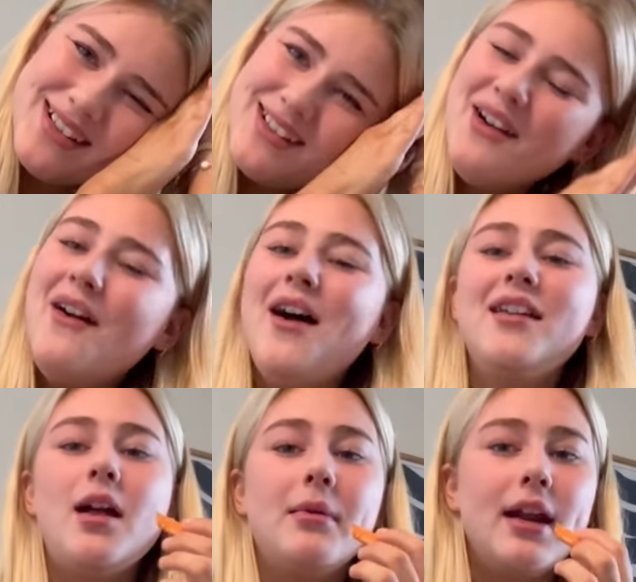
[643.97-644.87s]
No,
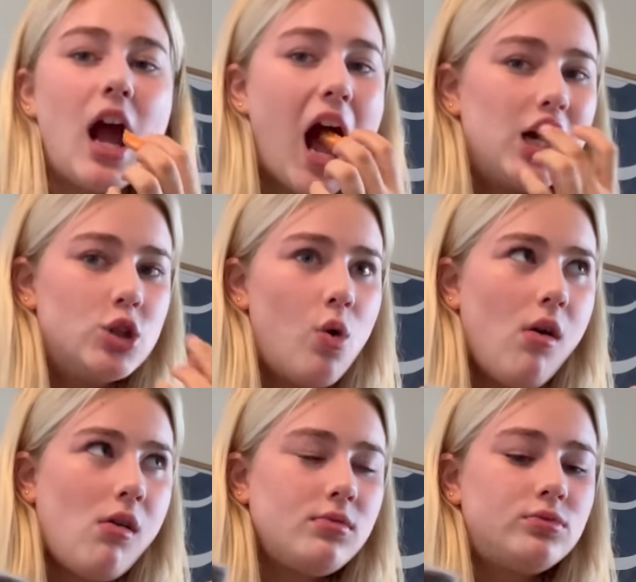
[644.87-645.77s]
I'm kidding.
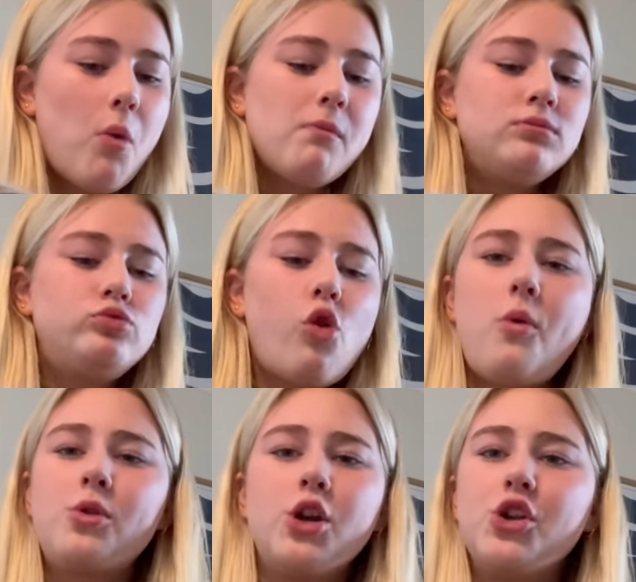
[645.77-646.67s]

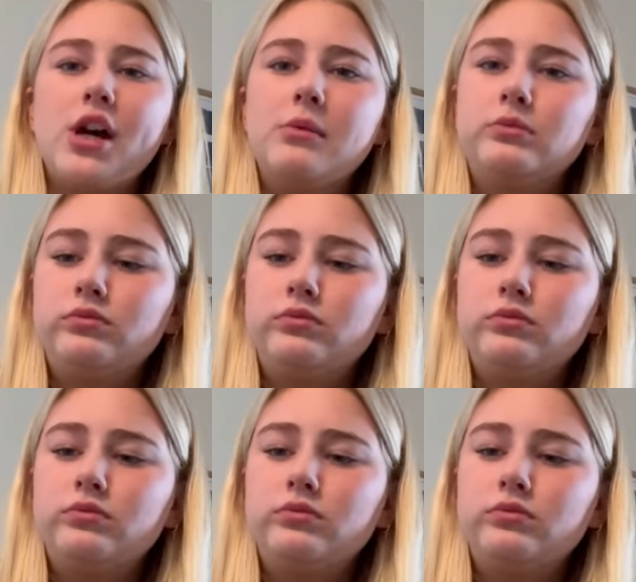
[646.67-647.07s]
I don't do that.